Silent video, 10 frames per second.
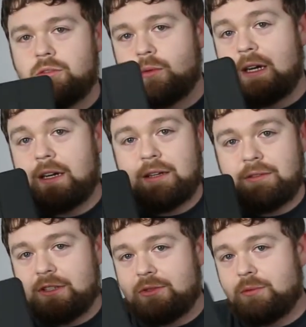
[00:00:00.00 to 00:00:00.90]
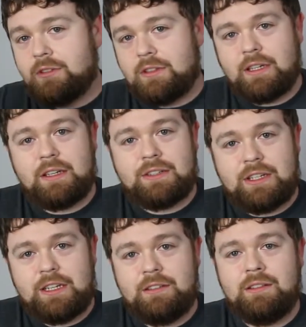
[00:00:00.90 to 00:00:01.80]
Why I have this one, like I
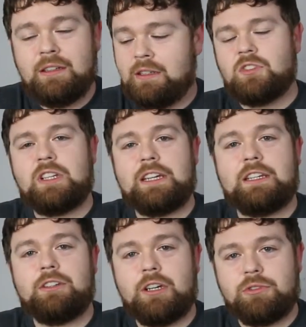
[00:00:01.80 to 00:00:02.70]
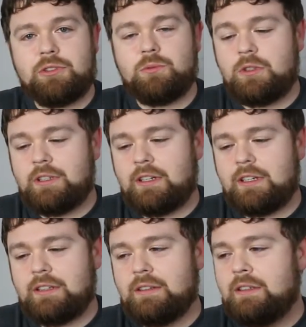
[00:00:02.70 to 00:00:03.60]
said, taking notes and
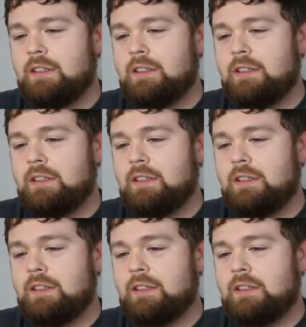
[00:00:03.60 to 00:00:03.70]
whatnot.